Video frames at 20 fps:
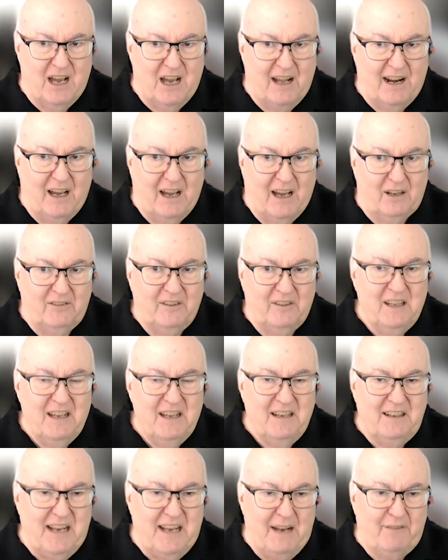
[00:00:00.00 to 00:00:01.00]
not out of
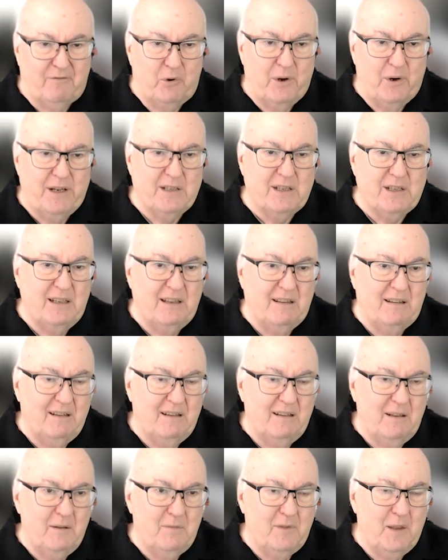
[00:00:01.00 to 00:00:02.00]
Dan Ferrisi.
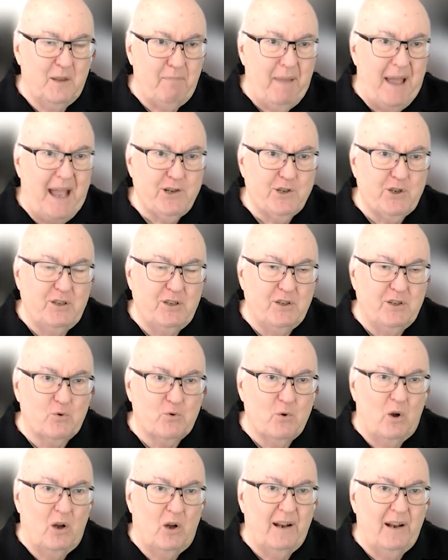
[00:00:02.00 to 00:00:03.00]
The passion is
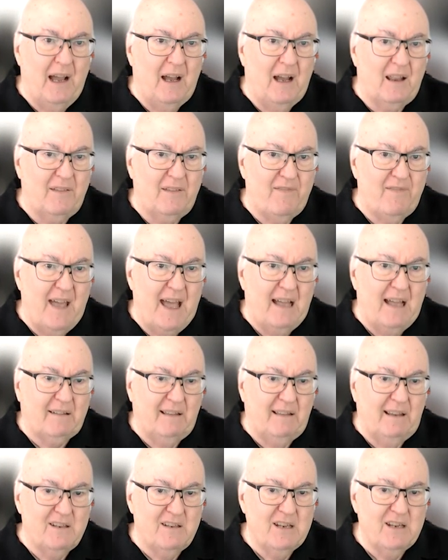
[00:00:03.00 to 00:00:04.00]
drawn out of the
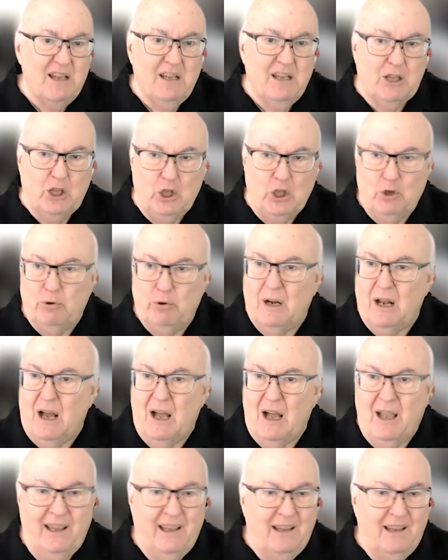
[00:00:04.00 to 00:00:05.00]
fact that, as you and
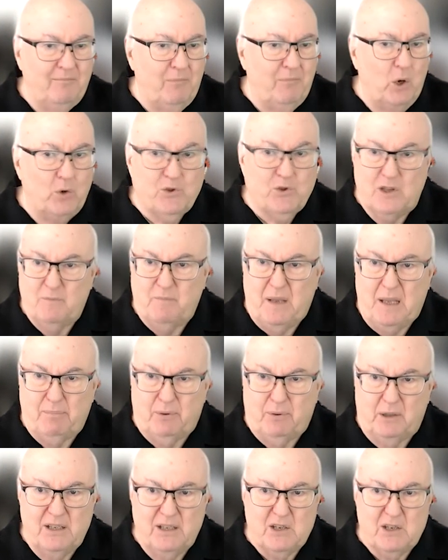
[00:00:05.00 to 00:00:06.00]
I and most of the
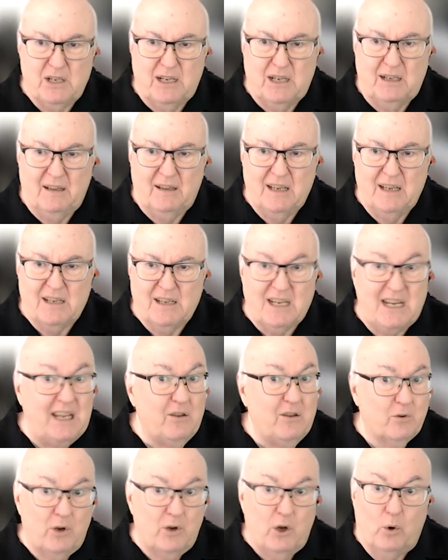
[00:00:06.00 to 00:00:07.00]
people listening to this
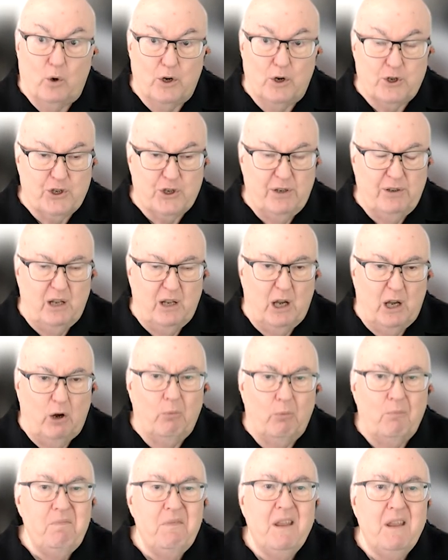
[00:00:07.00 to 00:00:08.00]
either know or should
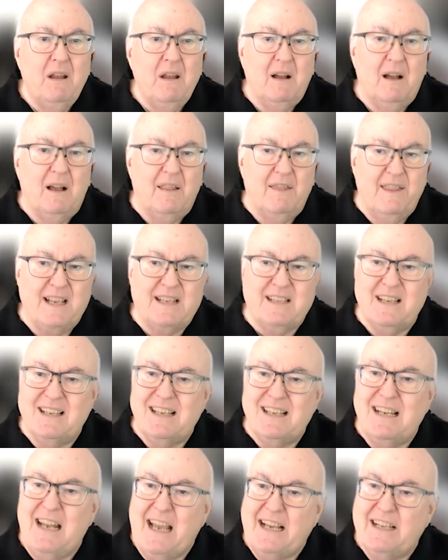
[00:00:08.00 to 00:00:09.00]
know, this
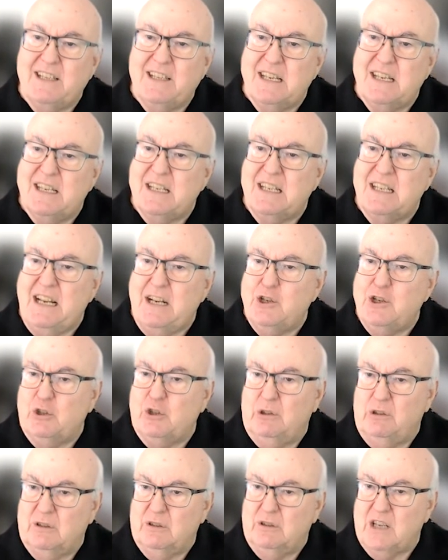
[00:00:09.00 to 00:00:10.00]
is an
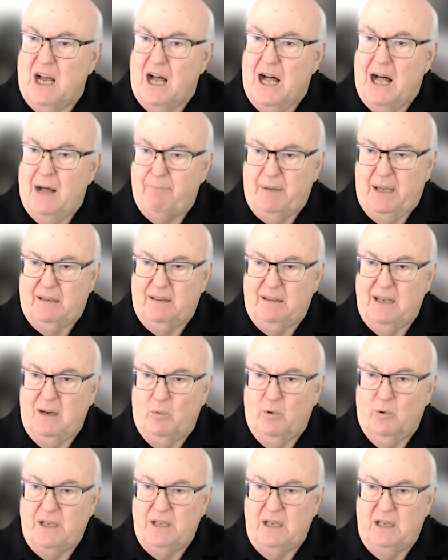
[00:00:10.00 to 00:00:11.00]
existential topic that
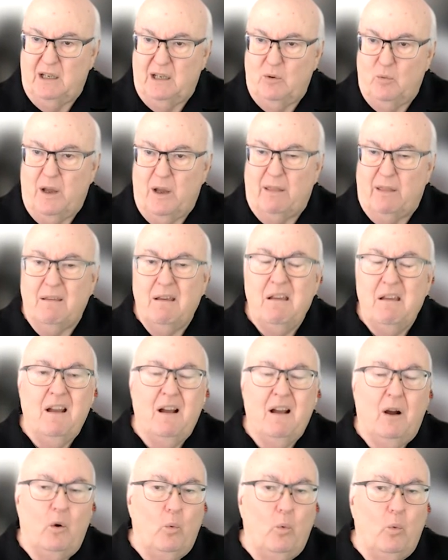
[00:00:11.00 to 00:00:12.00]
we're dealing with.
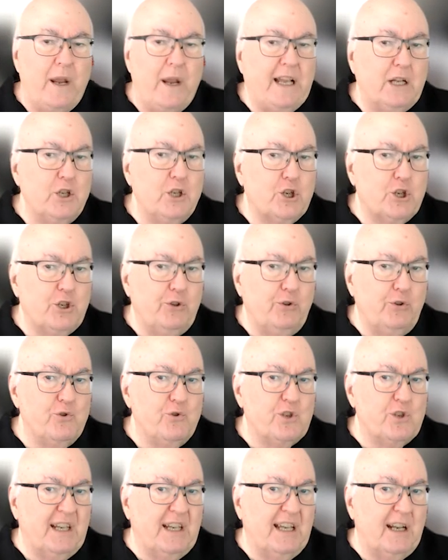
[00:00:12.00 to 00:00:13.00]
We can
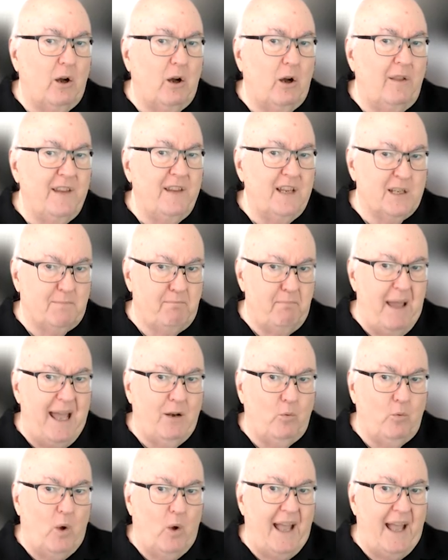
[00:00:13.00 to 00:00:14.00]
choose to get on this
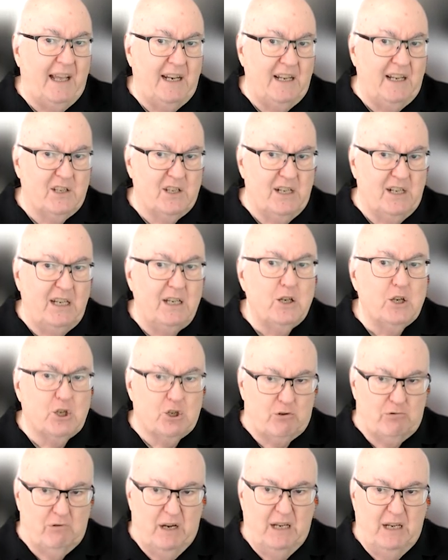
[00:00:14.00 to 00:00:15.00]
bandwagon as an
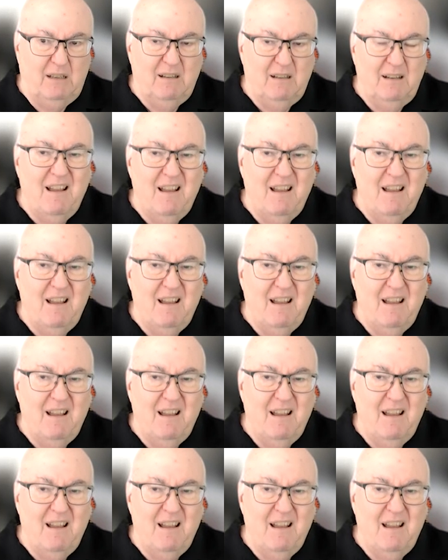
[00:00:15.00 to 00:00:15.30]
industry,